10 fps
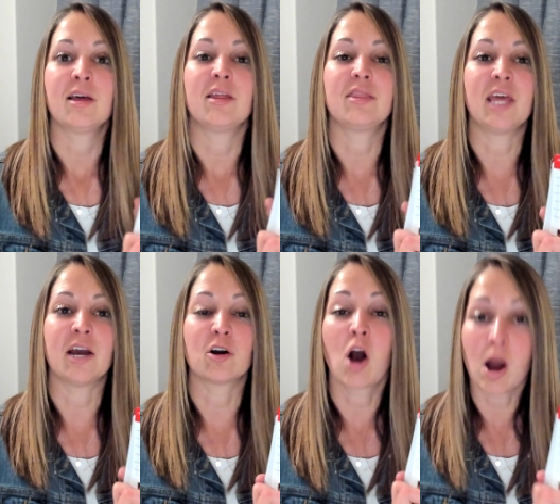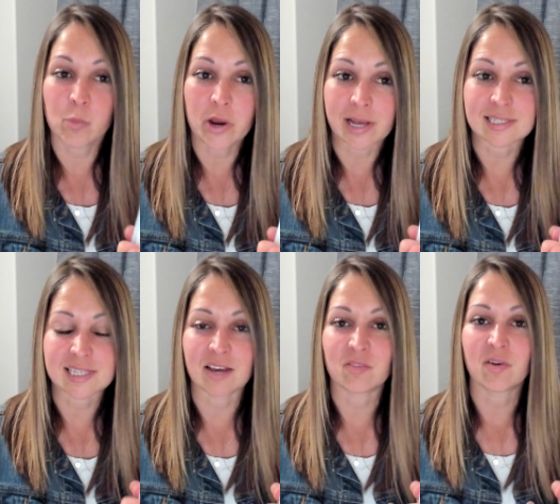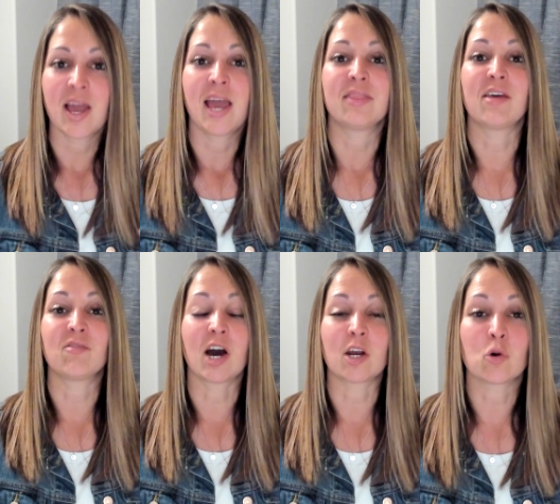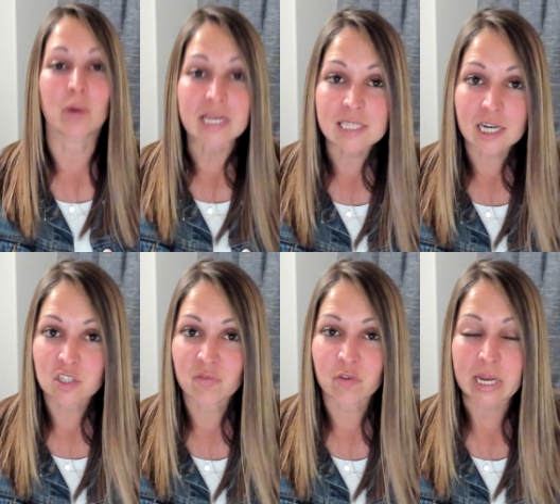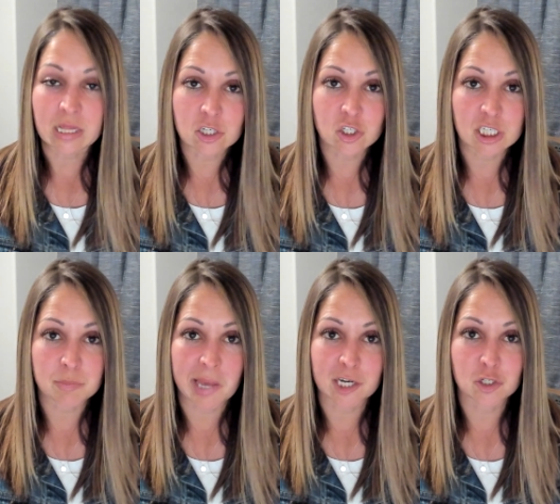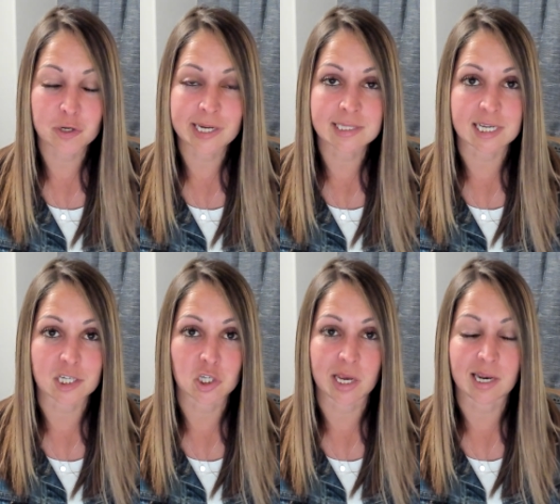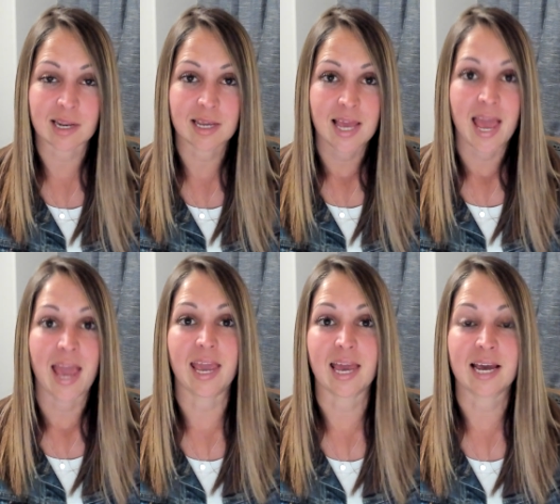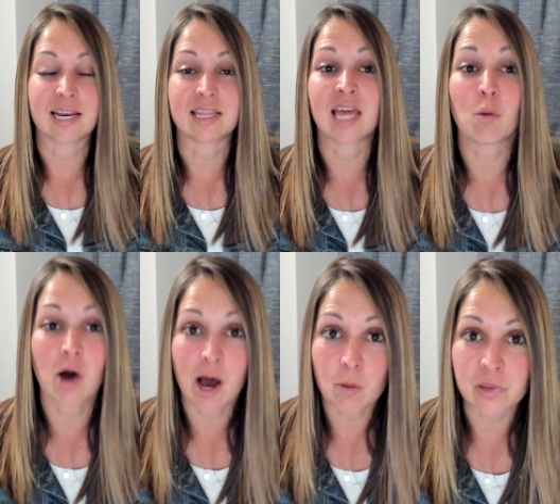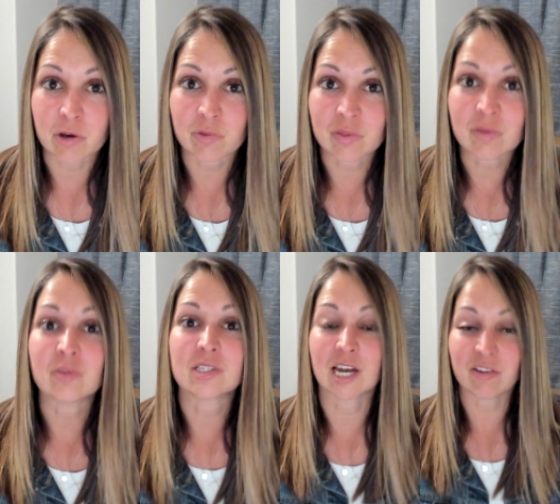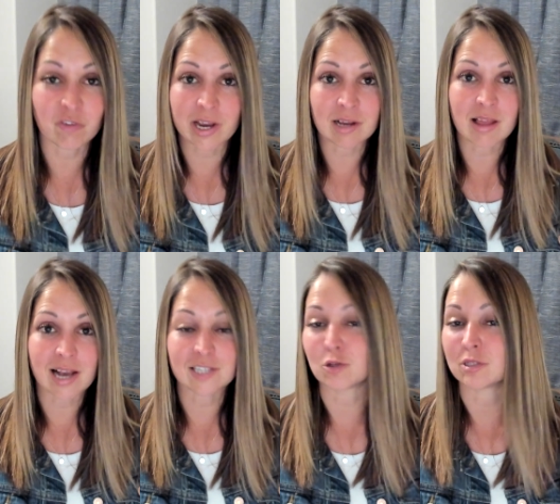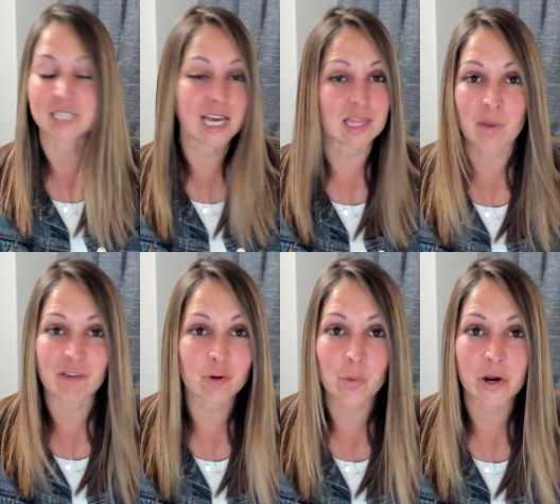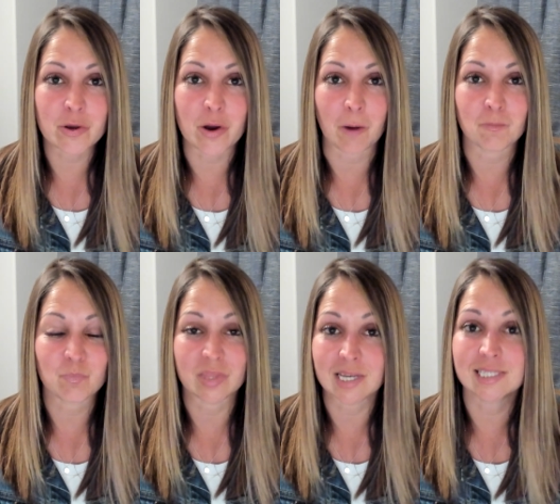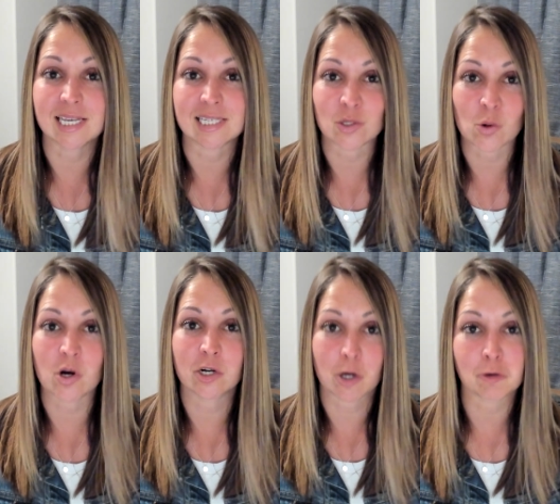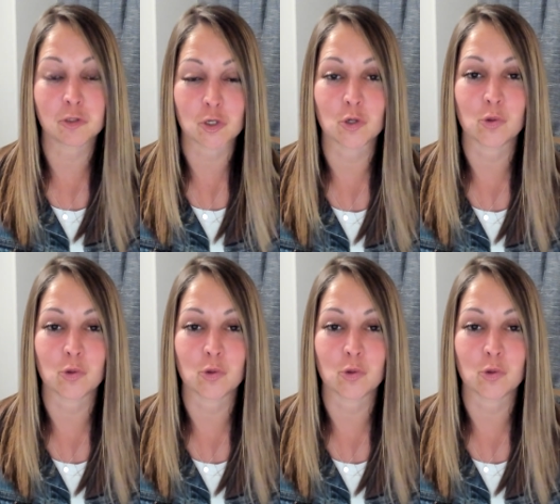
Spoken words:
they're comprehensive, they've got a great section for English to Spanish translation, and they will help you study for NCLEX. You can take them everywhere you go. This is your go-to